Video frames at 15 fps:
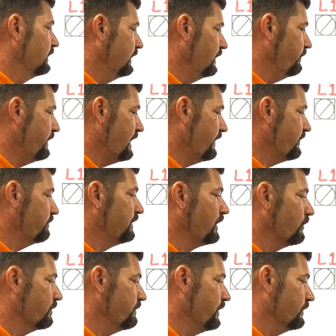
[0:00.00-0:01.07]
and we have the
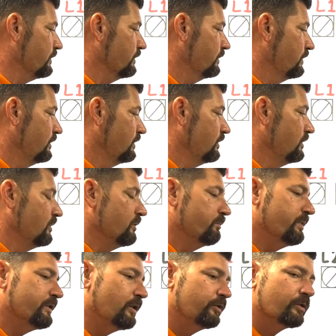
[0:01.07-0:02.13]
blower motor.
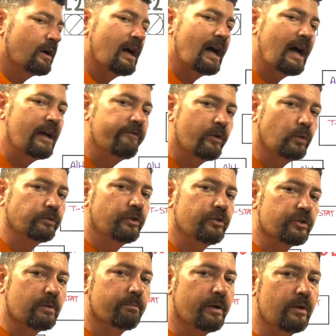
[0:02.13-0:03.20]
But those are high
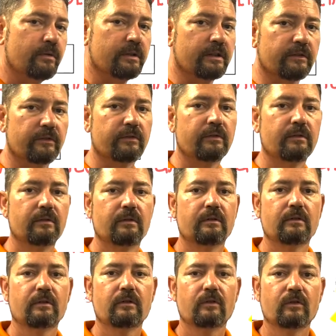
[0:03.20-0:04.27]
voltage components.
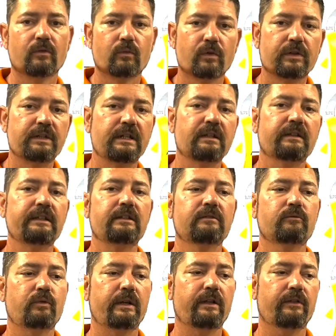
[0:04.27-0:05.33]
We're
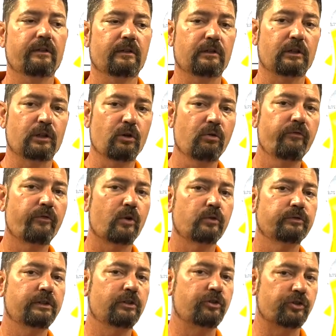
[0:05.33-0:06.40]
dealing with low
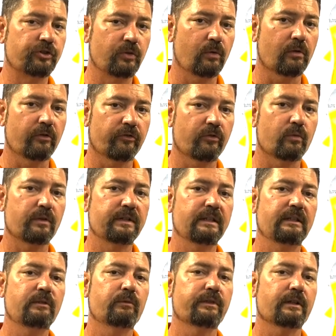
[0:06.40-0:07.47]
voltage short. So we're
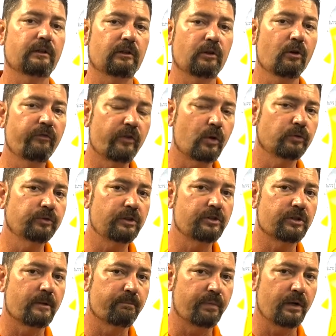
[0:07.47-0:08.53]
dealing with a low
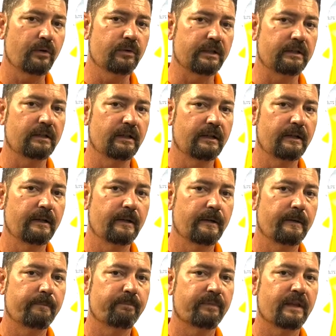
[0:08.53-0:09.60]
voltage component
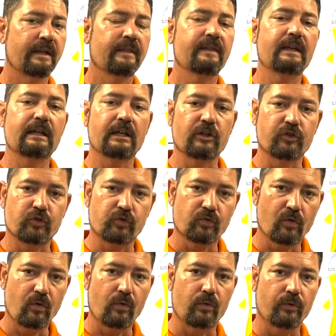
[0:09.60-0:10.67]
that
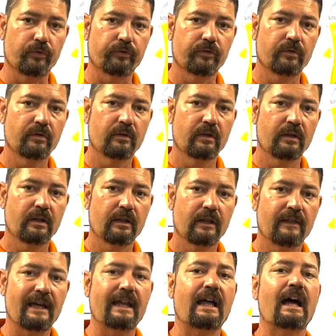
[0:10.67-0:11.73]
controls
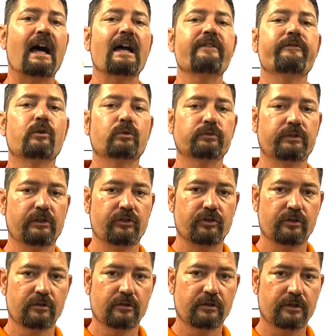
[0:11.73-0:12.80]
that high
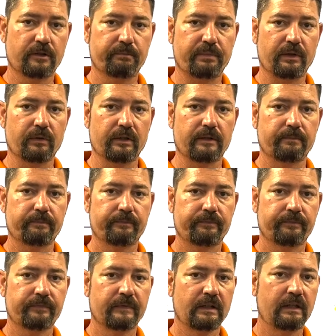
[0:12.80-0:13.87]
voltage component.
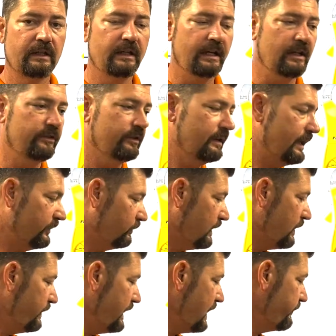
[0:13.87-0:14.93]
And so that's
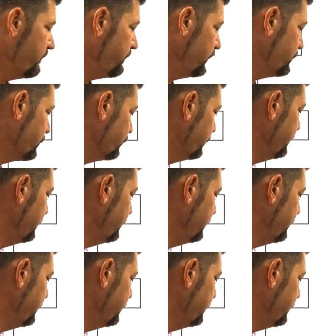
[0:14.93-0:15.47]
why we have a bunch of